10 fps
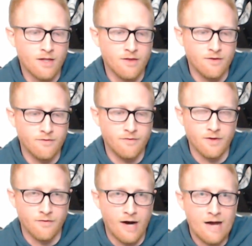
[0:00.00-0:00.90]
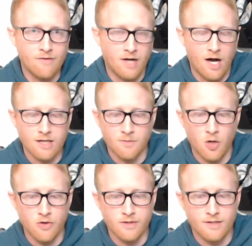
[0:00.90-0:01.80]
the Vive
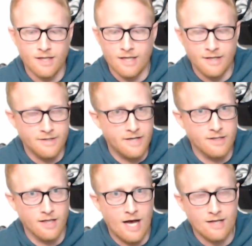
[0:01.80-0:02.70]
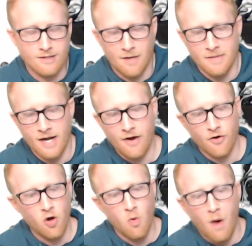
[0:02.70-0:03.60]
Cosmos in dead last. I mean, I
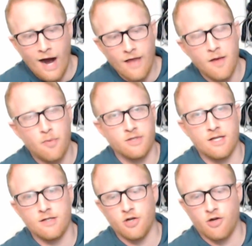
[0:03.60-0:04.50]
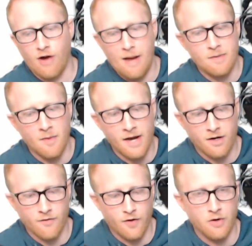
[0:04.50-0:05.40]
don't know why they put such a crappy
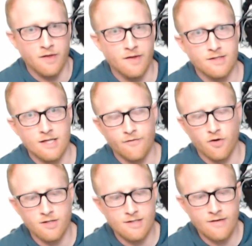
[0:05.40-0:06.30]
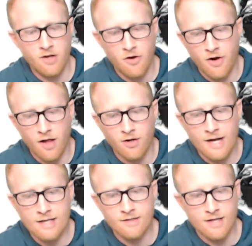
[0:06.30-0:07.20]
microphone in this thing. For a $700
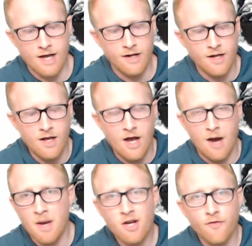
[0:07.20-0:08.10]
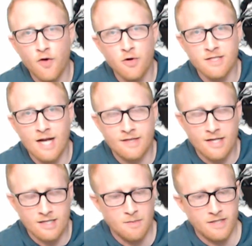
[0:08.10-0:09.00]
headset, a microphone is not
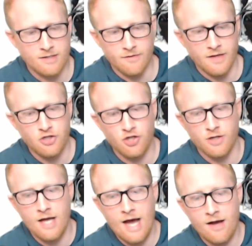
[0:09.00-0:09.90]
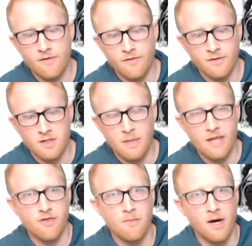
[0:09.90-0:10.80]
that expensive. They should have
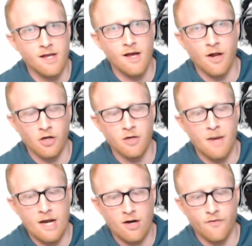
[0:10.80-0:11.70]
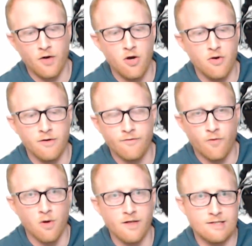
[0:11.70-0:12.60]
spent the money on a good microphone
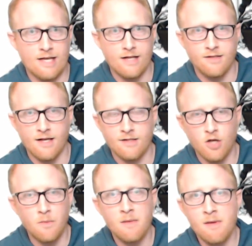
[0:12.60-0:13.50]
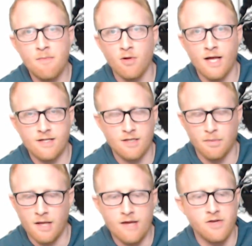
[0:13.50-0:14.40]
for this headset. So many people like to
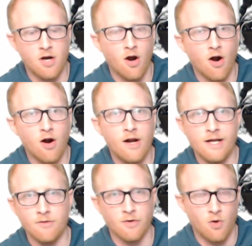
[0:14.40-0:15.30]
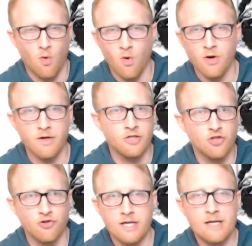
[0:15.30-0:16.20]
play VR and record and
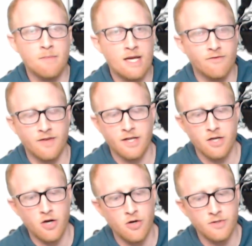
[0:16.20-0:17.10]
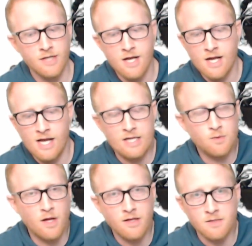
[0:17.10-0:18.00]
stream, make videos, as
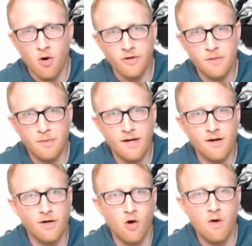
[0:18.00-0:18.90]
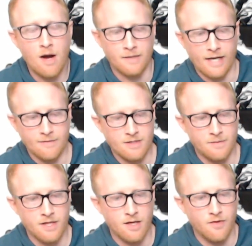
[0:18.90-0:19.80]
well as multiplayer and co-op games. I
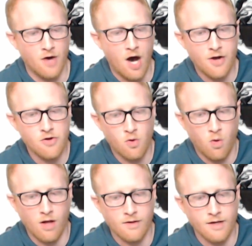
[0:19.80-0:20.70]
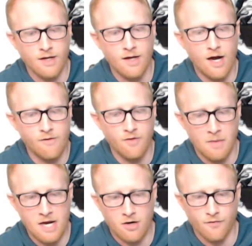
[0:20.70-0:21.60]
mean, the audio quality of the
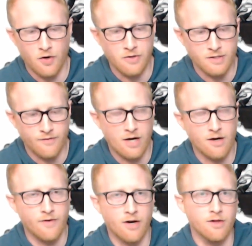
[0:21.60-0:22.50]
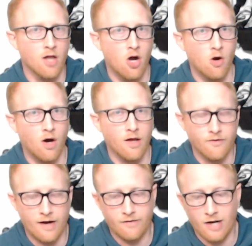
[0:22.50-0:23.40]
microphone is very, very low on
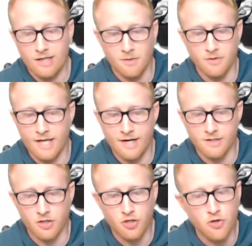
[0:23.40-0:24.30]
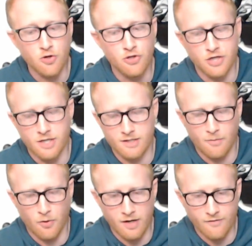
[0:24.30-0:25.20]
the Vive Cosmos. That is a huge
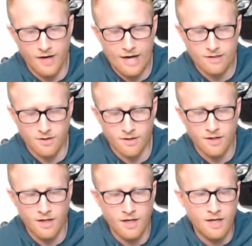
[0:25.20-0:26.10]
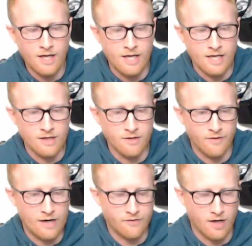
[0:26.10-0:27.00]
disappointing factor in the
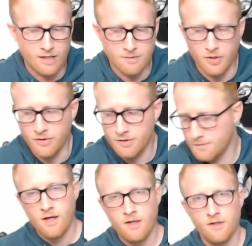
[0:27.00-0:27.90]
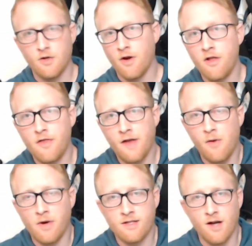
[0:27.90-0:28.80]
Vive Cosmos. So another thing I
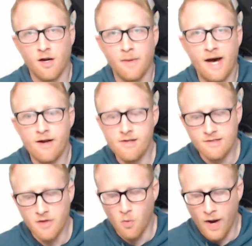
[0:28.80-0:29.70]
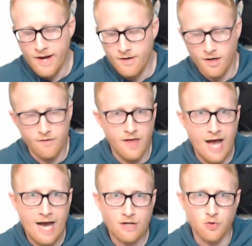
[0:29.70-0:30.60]
want to talk about is the weight of the
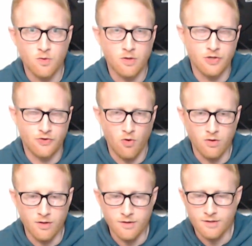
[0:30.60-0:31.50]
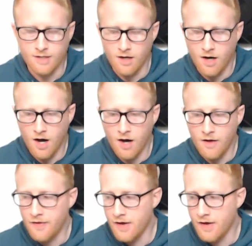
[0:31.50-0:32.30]
actual controllers. I